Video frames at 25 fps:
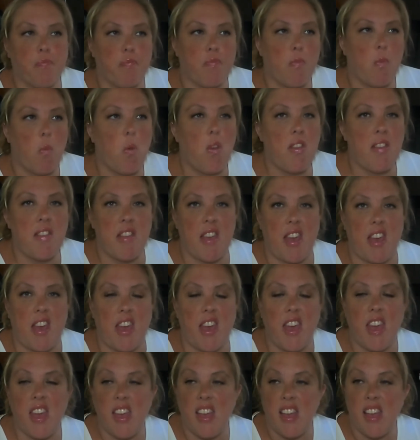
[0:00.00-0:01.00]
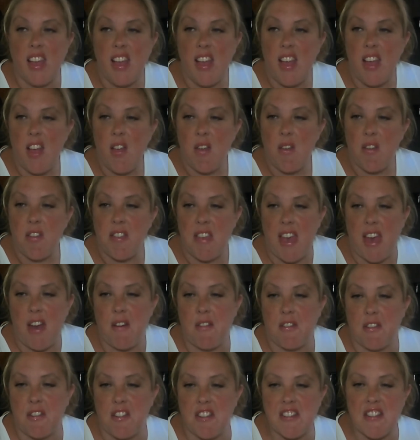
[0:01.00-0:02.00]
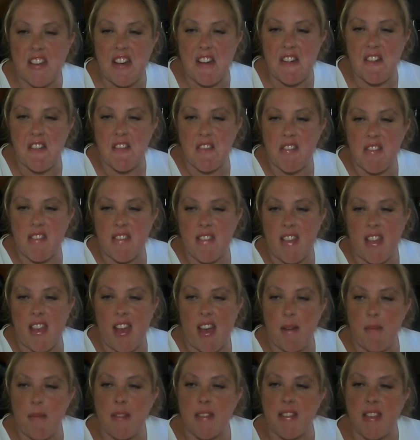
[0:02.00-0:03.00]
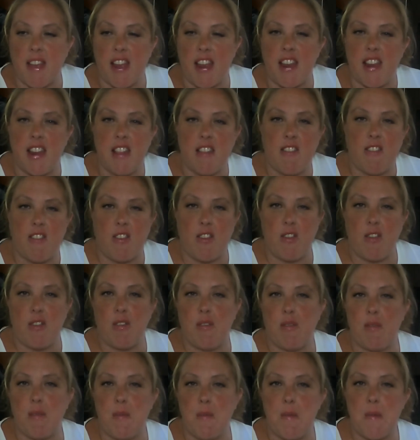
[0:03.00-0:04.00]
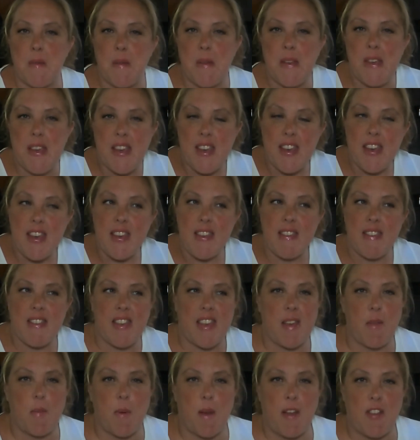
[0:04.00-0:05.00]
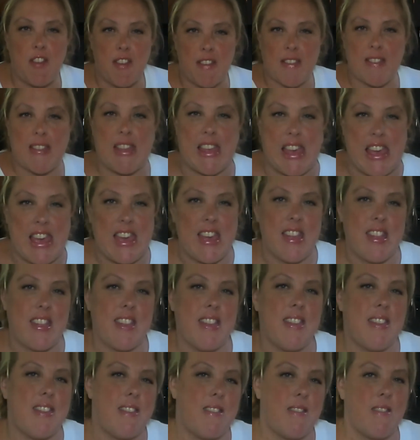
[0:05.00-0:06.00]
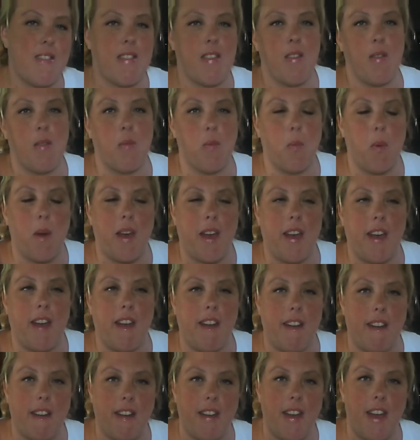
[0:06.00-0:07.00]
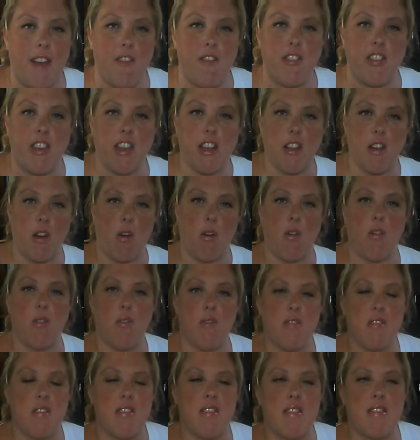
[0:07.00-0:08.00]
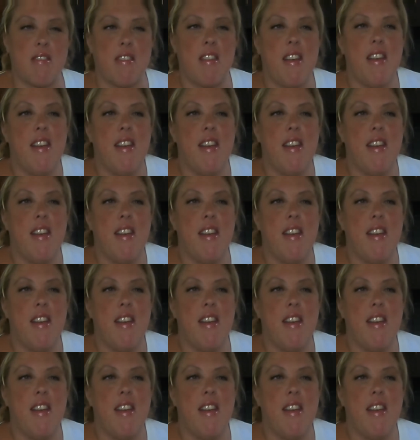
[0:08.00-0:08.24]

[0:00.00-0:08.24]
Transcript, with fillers: We'll see. We'll see how it all goes. I'm excited to see where this leads where everything goes.